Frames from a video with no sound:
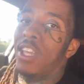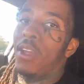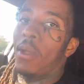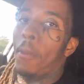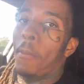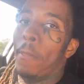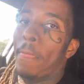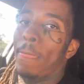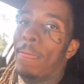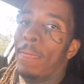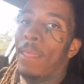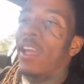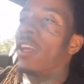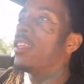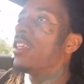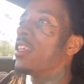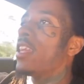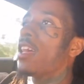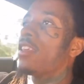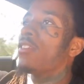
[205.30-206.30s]
And
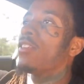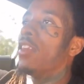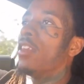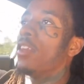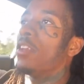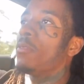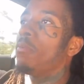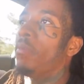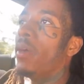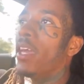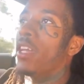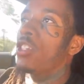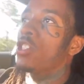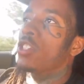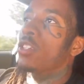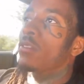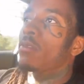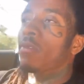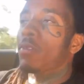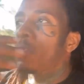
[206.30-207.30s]
then I send this bitch
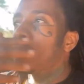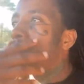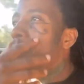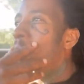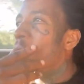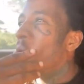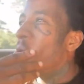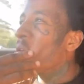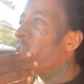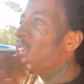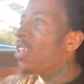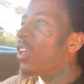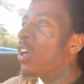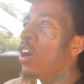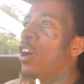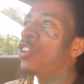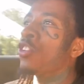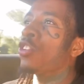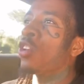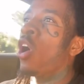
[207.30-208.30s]

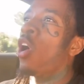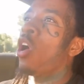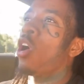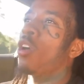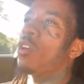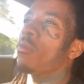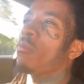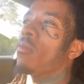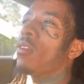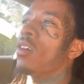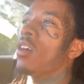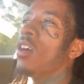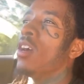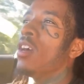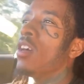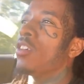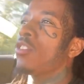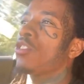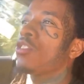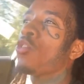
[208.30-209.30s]
a song
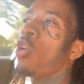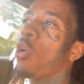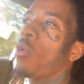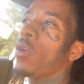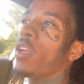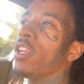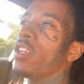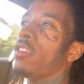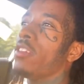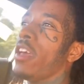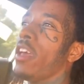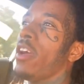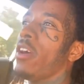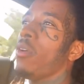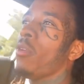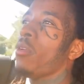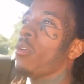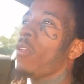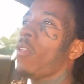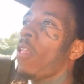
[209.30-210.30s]
story to tell
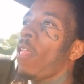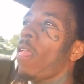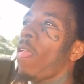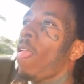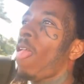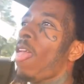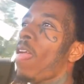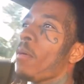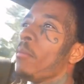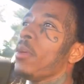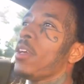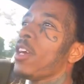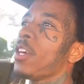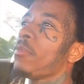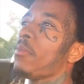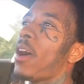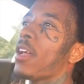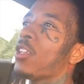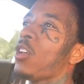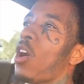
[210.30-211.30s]
because
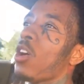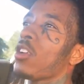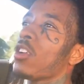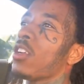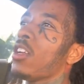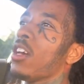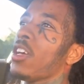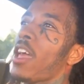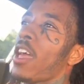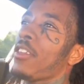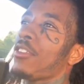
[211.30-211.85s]
my daughter love that